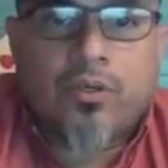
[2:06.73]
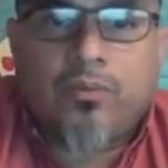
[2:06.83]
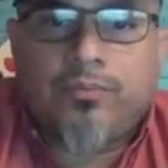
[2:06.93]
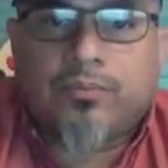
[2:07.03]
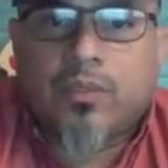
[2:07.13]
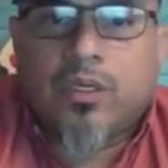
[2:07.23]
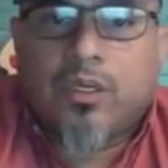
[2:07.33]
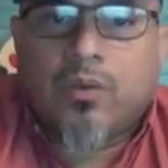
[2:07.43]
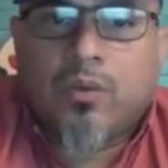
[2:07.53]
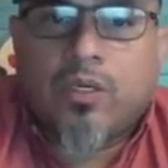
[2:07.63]
So
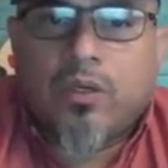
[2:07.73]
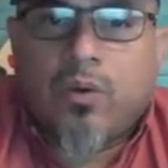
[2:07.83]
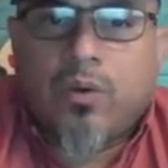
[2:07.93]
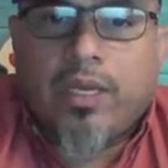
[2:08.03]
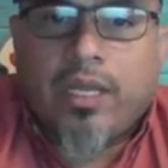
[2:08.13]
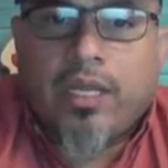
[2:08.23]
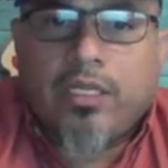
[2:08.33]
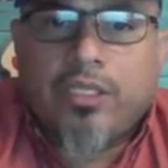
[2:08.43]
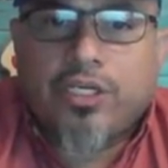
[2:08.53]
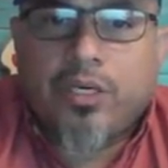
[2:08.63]
we're going to go
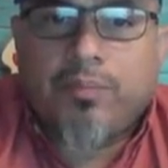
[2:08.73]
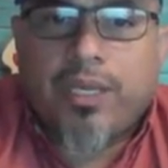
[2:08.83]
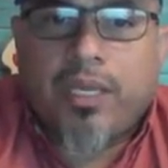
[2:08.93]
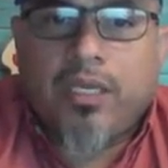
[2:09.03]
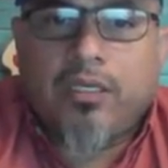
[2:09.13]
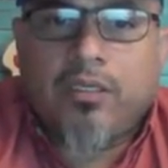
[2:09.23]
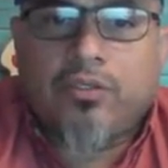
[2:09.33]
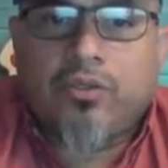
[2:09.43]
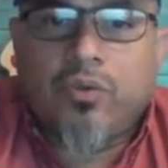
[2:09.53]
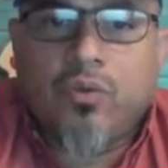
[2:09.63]
ahead and jump
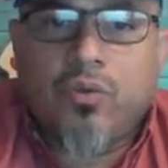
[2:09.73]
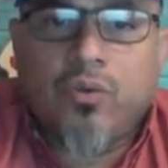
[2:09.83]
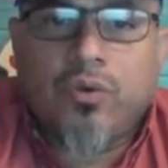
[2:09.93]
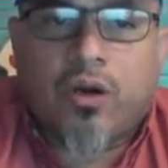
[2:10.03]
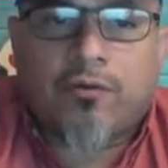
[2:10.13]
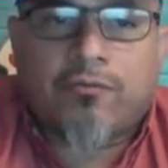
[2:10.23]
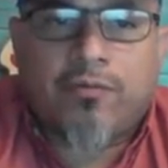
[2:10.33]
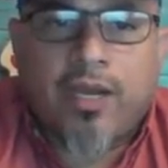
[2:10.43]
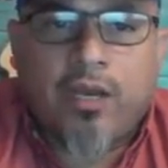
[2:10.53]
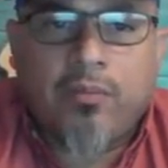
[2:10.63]
into
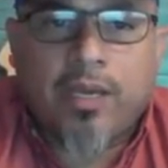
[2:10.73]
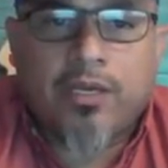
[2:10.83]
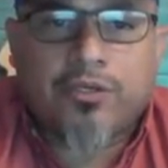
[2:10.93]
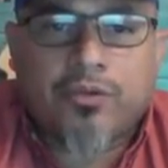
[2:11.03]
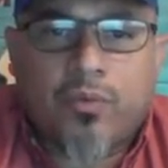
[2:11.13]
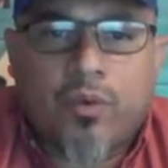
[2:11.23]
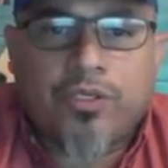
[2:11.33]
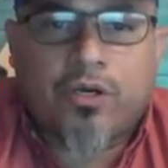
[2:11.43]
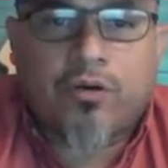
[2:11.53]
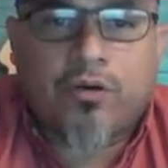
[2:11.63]
our file
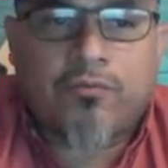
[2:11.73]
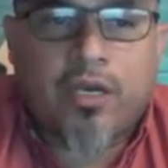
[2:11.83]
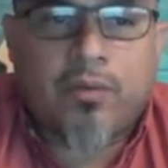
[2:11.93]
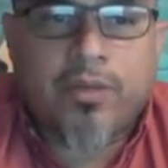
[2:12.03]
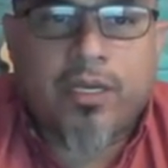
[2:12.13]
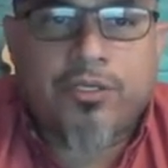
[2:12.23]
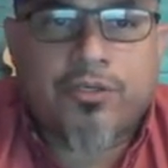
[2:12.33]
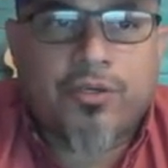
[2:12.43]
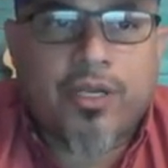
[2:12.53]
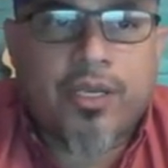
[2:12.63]
manager, which our file
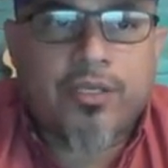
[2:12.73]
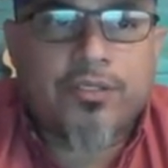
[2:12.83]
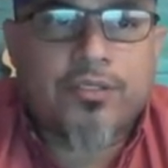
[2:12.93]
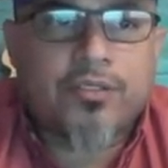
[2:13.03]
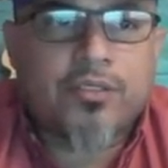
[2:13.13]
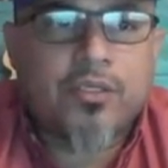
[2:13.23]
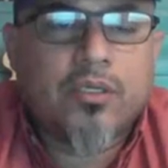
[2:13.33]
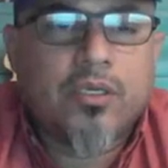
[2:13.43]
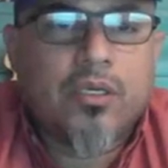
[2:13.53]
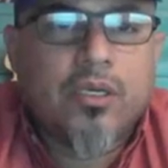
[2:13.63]
manager
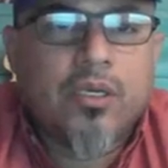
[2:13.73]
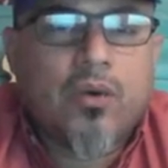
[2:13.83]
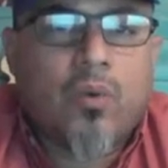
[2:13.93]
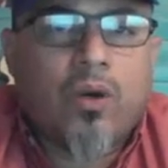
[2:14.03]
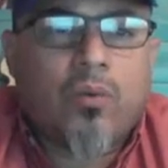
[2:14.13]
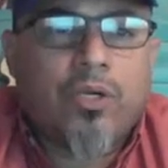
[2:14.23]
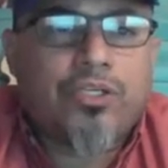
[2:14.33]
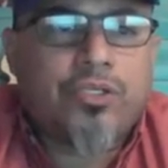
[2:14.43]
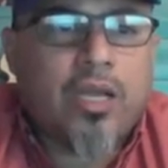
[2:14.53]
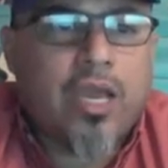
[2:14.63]
is
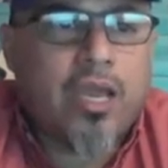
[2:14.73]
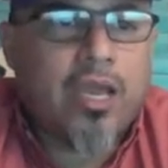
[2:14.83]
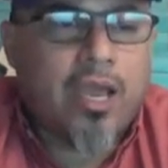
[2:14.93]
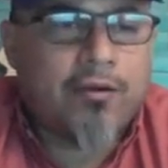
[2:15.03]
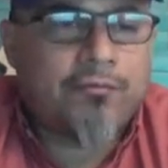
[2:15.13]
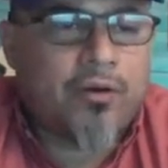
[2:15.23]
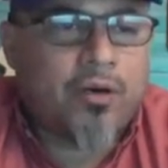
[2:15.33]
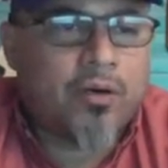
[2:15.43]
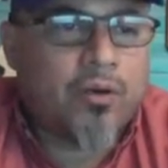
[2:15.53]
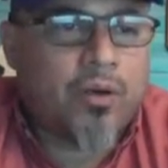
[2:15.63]
where we should
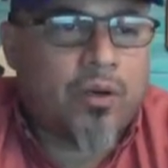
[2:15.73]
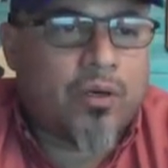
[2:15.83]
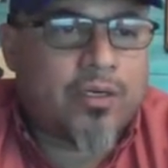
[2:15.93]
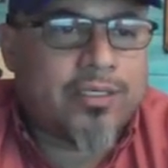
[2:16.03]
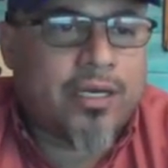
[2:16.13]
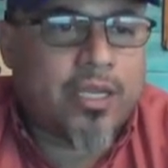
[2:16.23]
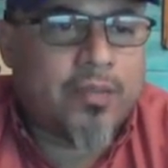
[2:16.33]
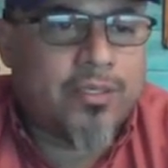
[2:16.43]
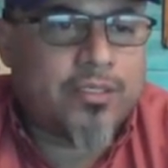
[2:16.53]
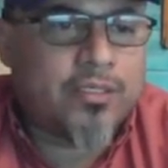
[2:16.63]
have our
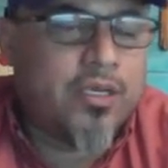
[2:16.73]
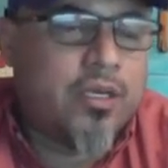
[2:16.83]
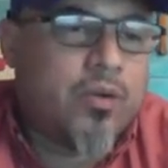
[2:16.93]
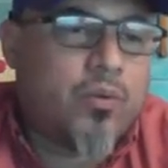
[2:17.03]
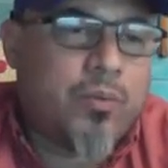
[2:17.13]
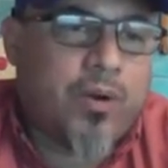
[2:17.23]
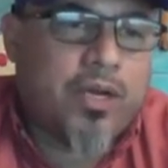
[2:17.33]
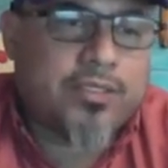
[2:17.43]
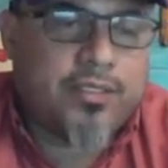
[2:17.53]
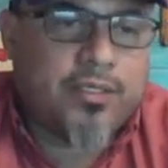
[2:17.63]
documents
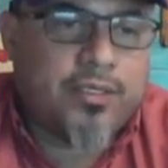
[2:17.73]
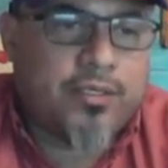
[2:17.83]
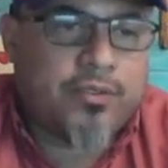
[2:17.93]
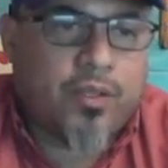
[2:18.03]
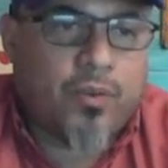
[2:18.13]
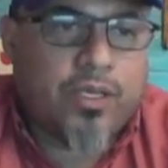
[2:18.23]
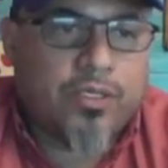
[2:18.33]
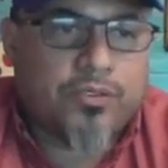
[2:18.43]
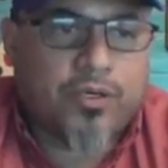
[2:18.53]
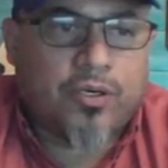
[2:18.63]
reposited
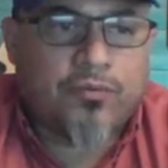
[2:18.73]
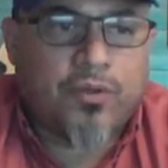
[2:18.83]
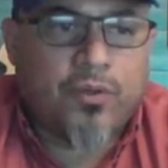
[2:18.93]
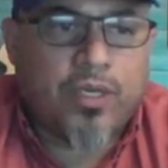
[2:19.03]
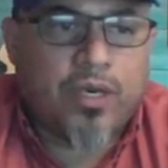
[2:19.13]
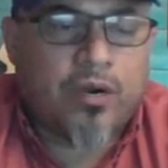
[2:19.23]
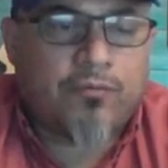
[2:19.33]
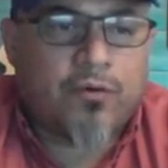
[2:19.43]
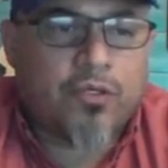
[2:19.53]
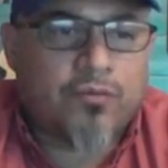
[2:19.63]
so that we can start
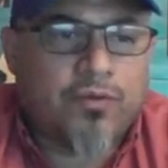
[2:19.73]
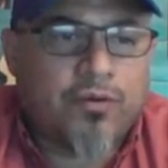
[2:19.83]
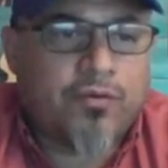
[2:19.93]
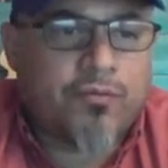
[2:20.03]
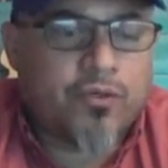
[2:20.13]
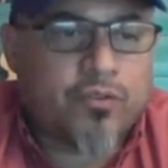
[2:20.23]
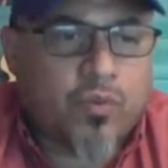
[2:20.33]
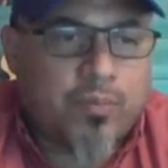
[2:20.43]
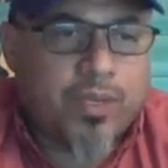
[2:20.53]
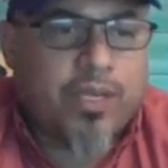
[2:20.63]
viewing our very
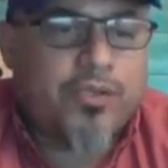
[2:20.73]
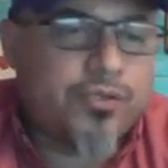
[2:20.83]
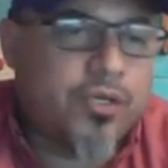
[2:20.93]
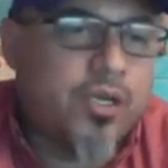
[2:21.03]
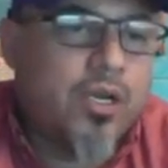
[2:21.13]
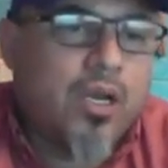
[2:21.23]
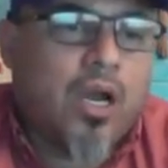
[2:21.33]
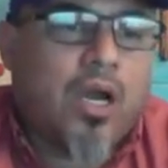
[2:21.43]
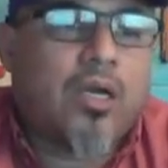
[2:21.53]
first web page